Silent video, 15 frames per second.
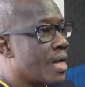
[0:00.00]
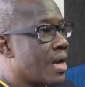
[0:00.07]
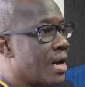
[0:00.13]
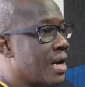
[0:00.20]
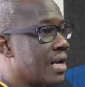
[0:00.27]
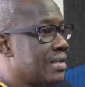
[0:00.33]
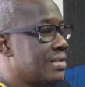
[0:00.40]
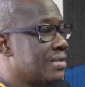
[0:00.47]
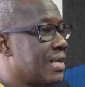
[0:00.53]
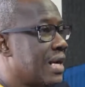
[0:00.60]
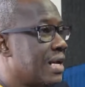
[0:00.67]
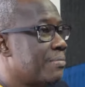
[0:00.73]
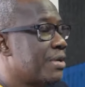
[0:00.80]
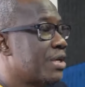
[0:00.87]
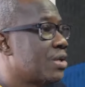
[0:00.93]
Yes.
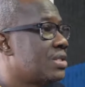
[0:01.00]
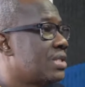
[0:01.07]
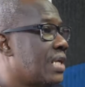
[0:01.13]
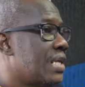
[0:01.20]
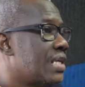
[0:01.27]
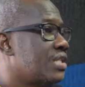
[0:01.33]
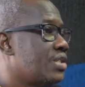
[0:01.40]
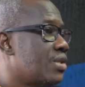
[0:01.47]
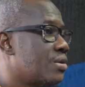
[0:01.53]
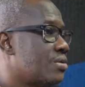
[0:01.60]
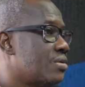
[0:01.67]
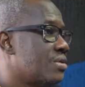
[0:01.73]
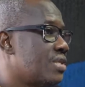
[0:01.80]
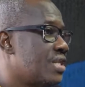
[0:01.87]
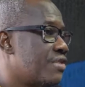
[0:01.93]
And because
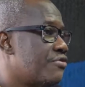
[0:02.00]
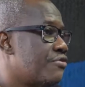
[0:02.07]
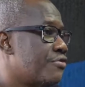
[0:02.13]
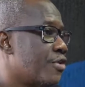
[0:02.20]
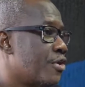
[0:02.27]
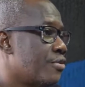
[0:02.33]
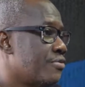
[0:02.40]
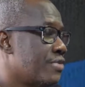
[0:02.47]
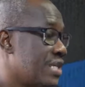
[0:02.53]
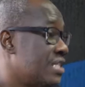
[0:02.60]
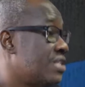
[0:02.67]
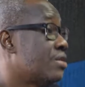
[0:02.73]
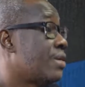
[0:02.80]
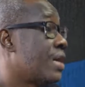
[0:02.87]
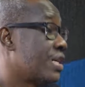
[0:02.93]
elections involve
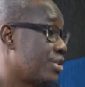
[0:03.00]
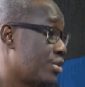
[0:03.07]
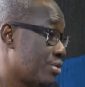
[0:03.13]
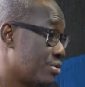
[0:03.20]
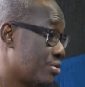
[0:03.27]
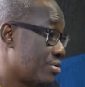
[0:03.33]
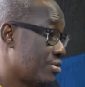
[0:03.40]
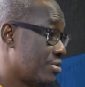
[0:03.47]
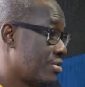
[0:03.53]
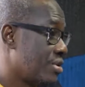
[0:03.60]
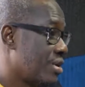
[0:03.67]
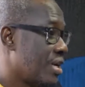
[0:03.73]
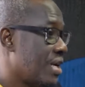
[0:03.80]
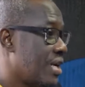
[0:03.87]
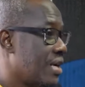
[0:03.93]
interaction
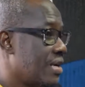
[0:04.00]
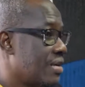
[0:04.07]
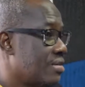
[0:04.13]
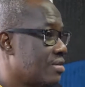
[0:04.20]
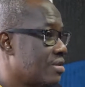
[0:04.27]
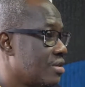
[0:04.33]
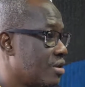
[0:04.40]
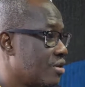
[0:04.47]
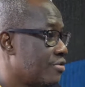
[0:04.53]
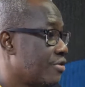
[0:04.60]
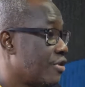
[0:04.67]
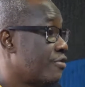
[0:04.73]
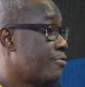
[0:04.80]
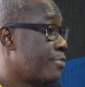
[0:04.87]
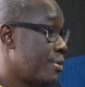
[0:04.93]

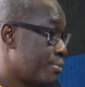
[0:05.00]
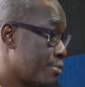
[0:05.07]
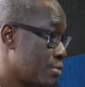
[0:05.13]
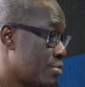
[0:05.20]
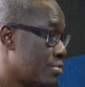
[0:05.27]
of people,